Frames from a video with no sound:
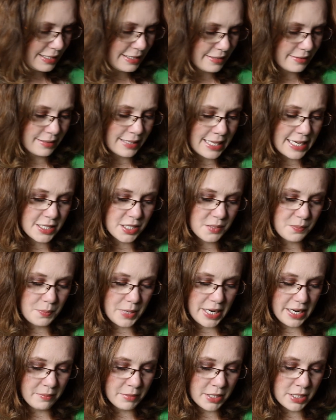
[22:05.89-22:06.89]
The last
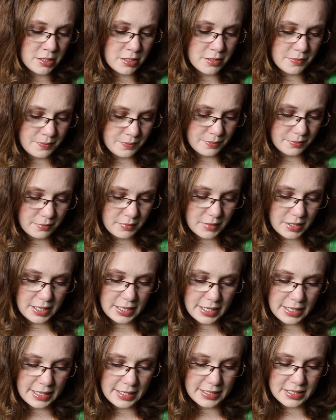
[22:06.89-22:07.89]
pigment
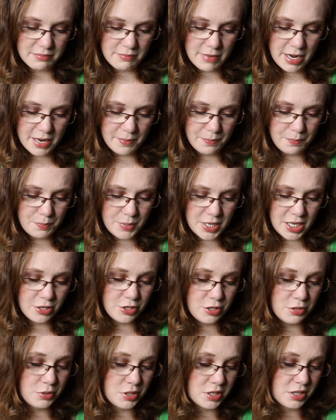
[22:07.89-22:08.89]
is my
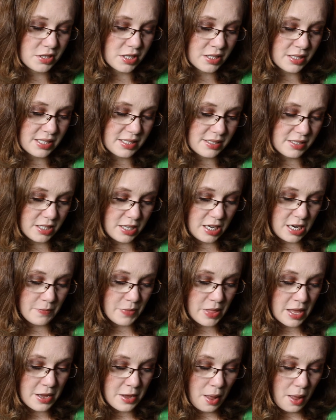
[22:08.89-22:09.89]
P2 Sun City
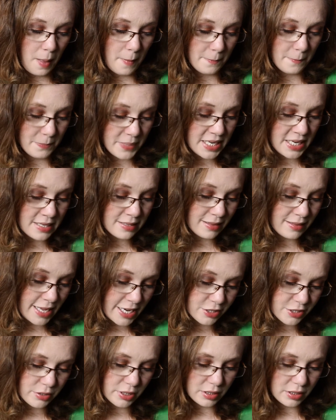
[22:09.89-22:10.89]
Be
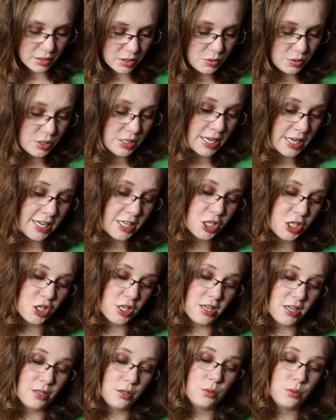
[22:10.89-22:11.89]
Electric Loose
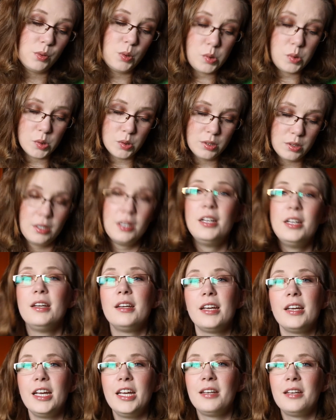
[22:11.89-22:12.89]
Eyeshadow
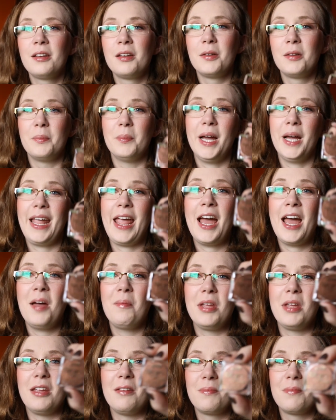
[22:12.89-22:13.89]
in
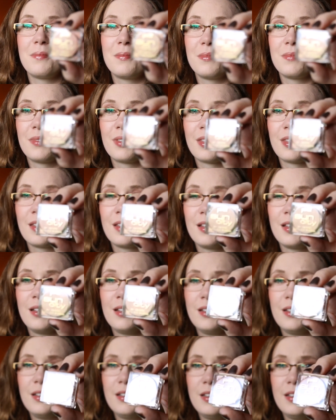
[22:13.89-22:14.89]
Miami.
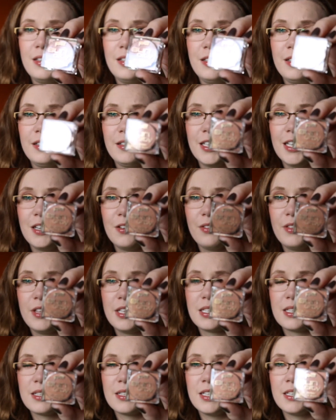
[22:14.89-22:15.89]
Now
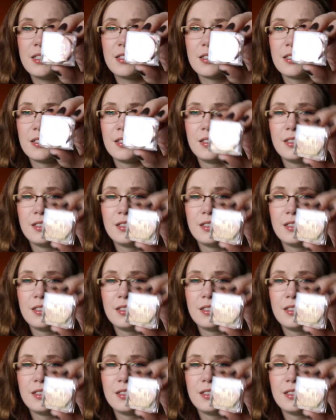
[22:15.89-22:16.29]
this is it.